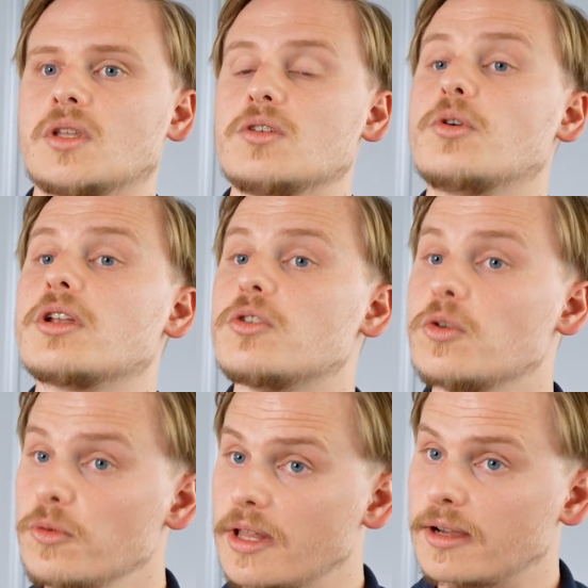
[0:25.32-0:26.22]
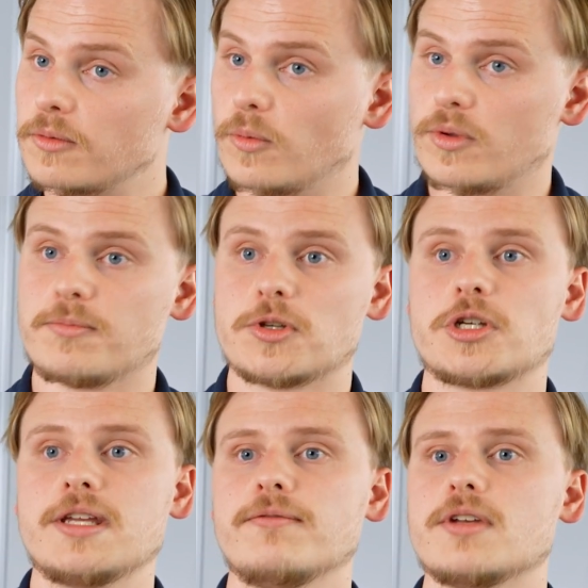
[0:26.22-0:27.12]
You can do that with
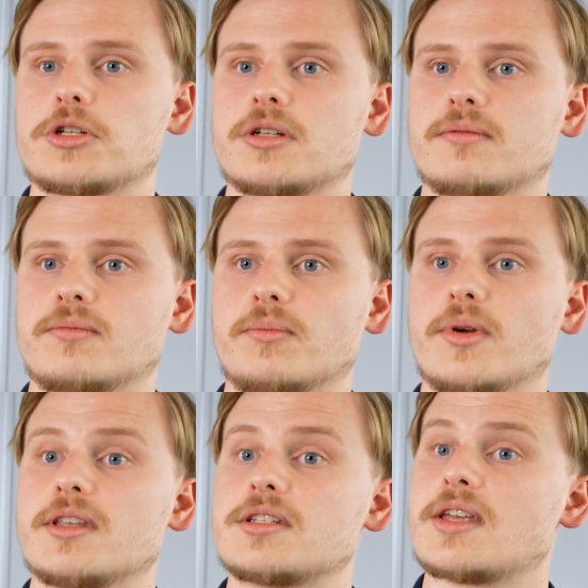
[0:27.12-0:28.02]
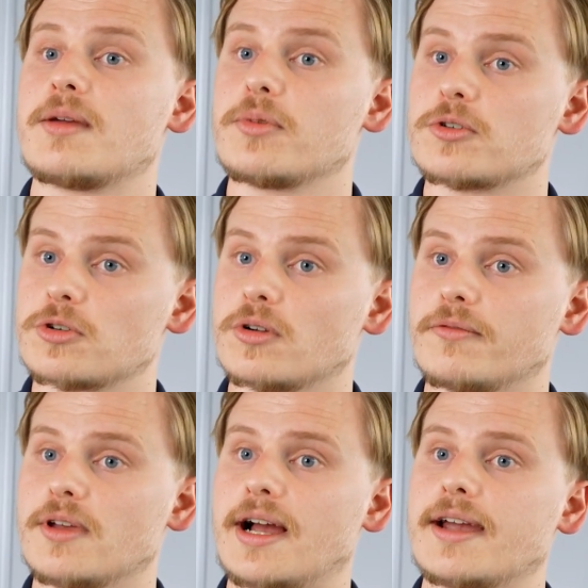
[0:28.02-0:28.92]
machine vision, but the temperature
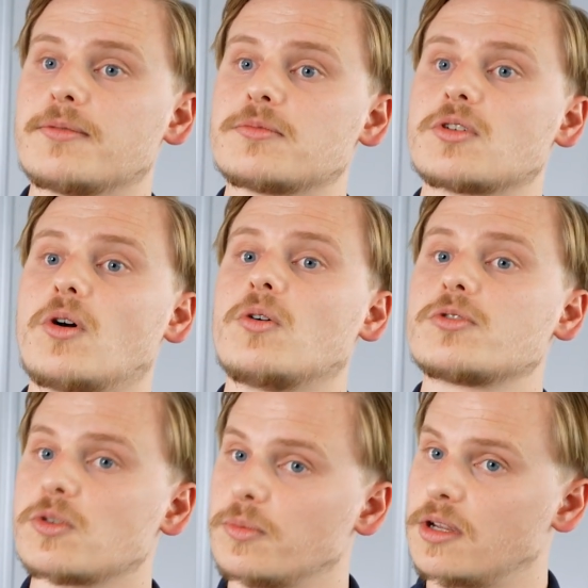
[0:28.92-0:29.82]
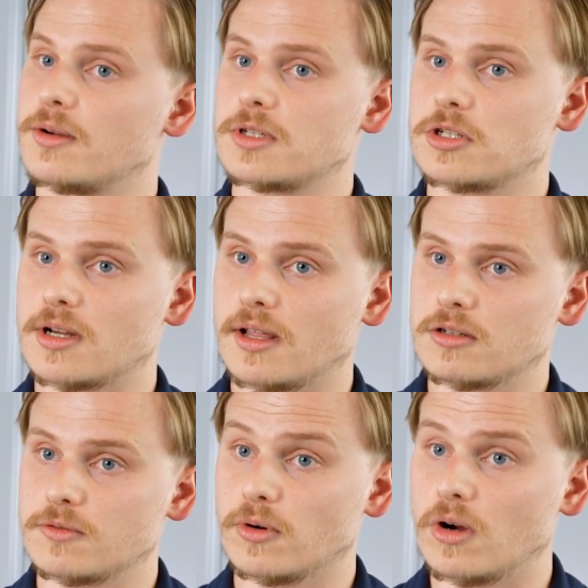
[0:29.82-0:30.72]
of the items also becomes a
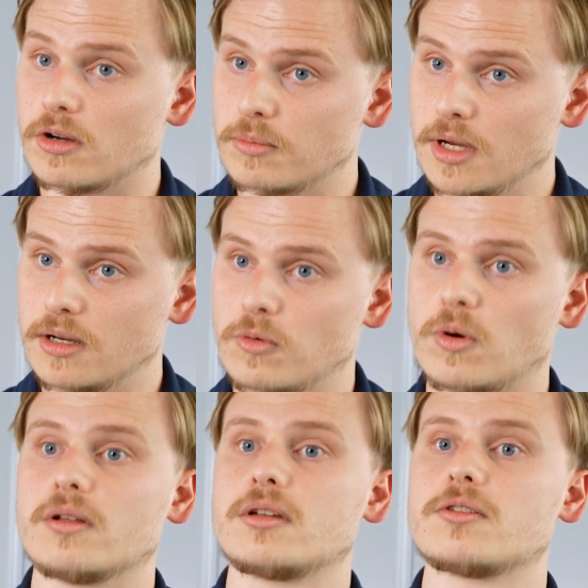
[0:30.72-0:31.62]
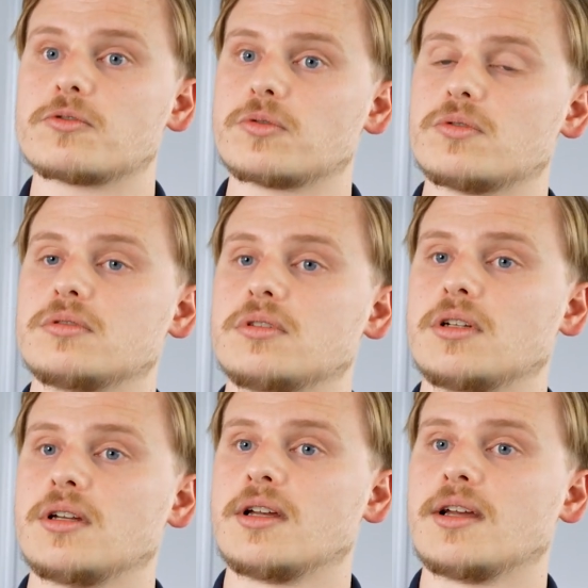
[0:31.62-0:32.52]
challenge for automated quality control.
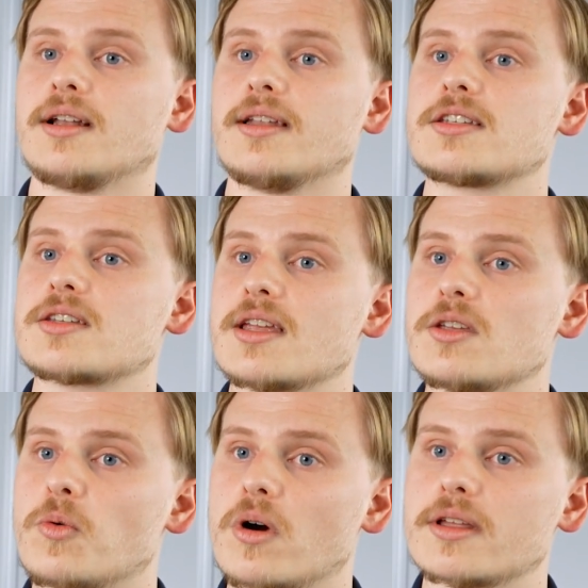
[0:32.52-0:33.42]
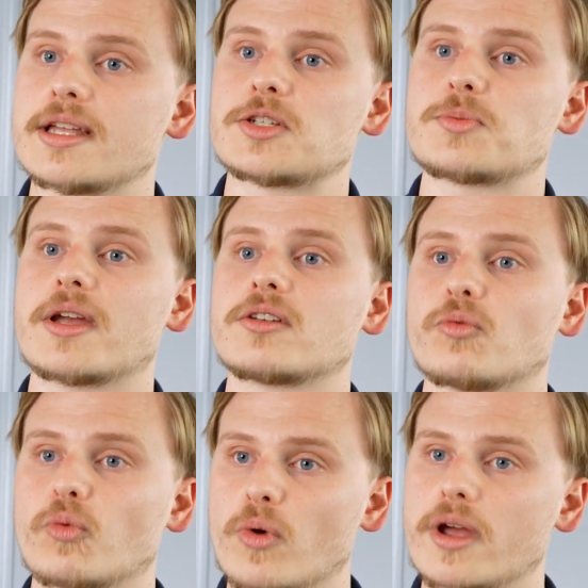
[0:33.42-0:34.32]
Let's say you want to inspect
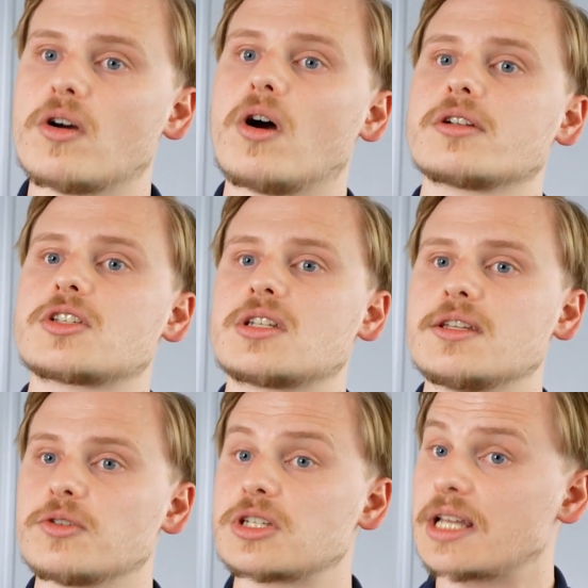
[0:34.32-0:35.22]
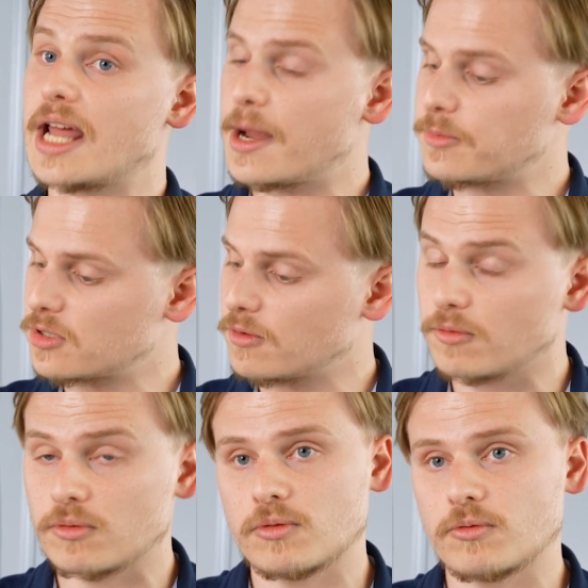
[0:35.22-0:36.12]
red-hot steel slabs
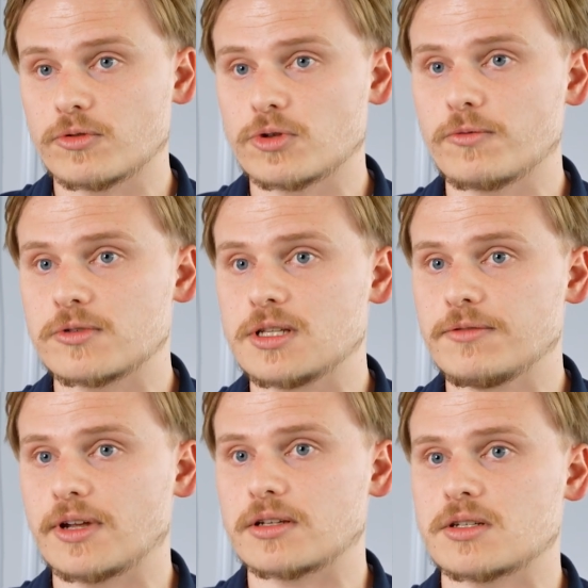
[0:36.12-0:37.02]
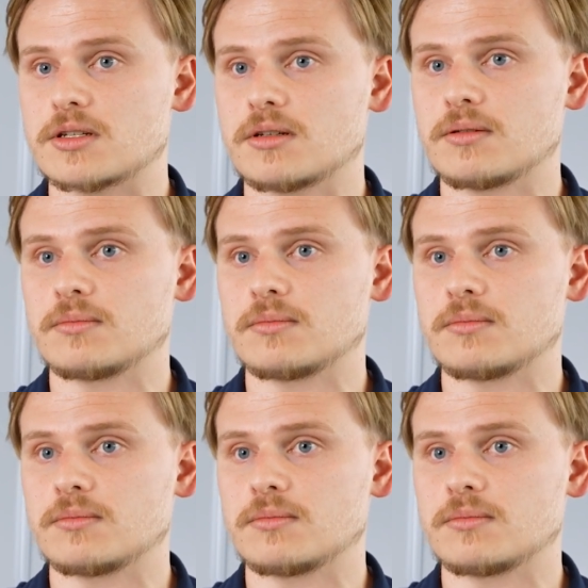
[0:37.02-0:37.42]
for surface defects.